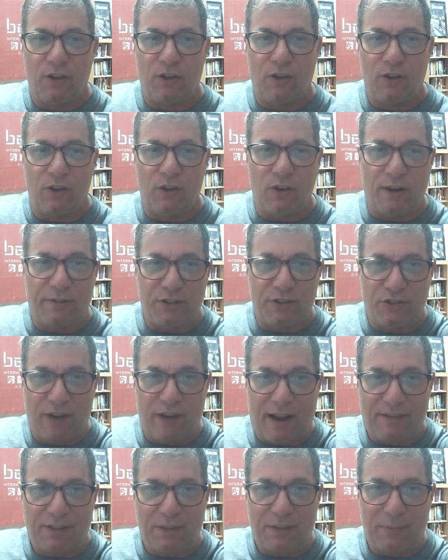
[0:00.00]
you have a
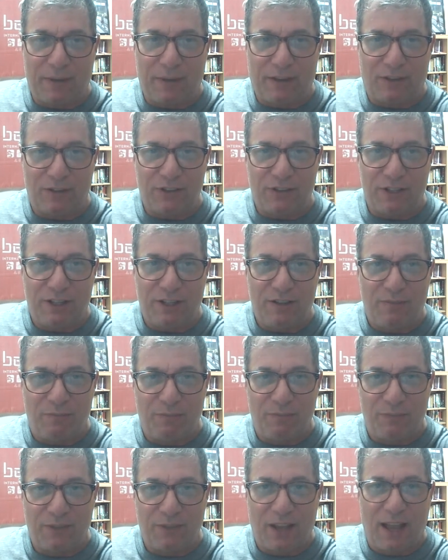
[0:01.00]
drafting penalty,
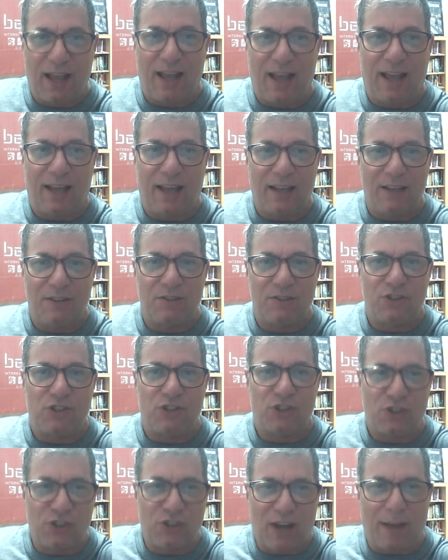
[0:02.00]

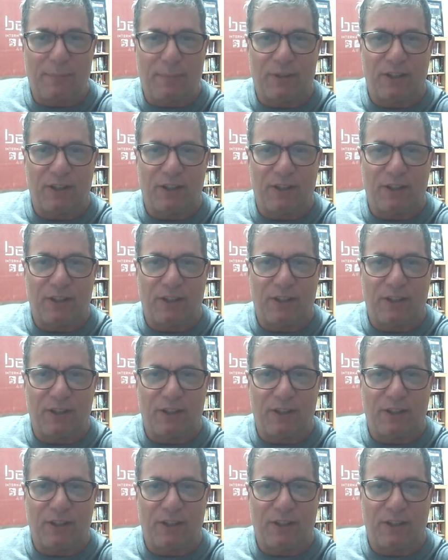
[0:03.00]
stop